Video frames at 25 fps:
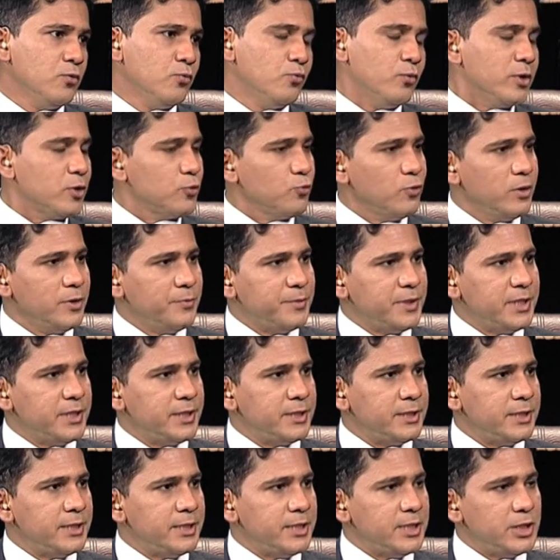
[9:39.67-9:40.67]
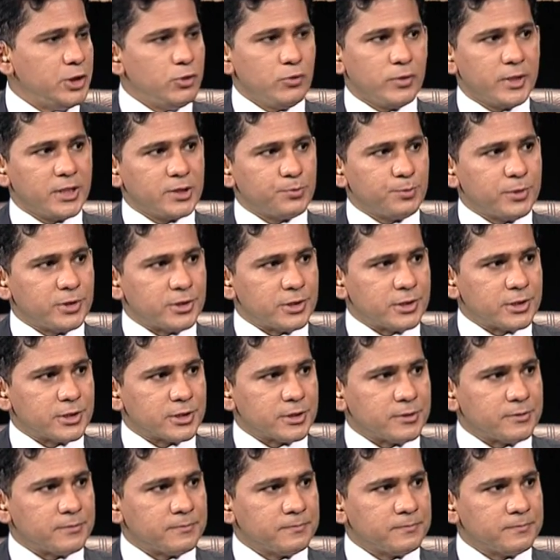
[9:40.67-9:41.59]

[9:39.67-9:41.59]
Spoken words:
what will be the UK's position?